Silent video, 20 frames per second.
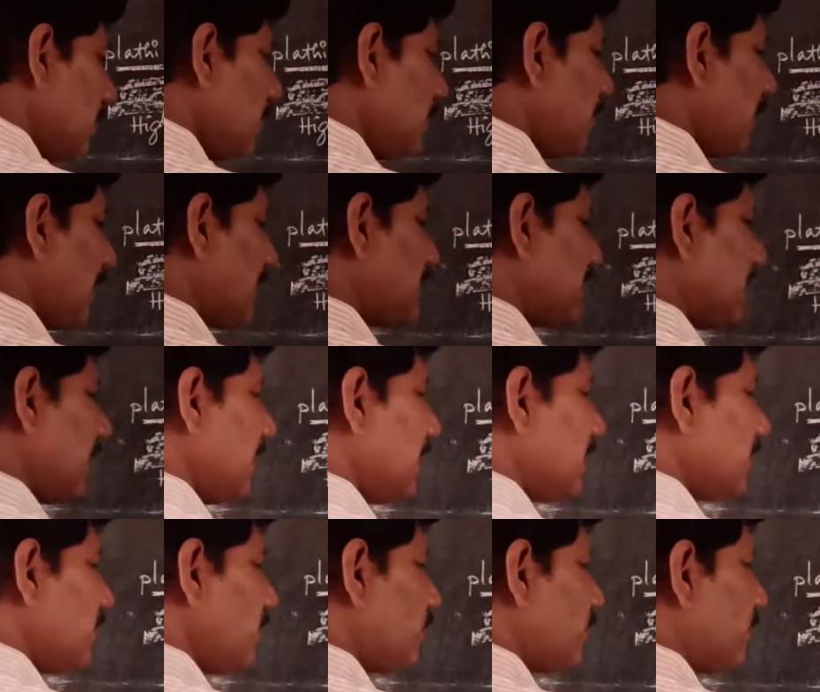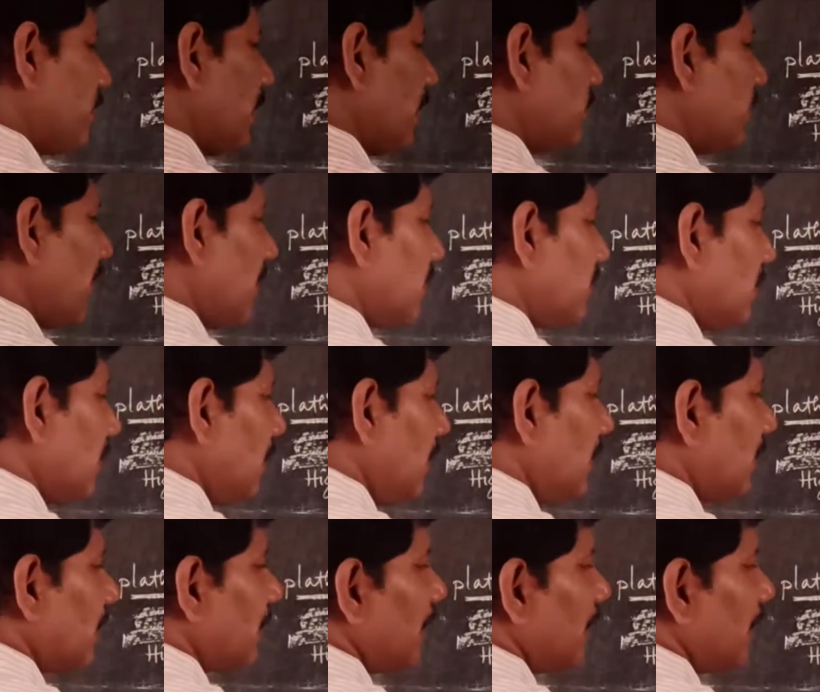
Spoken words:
excretory system as well as a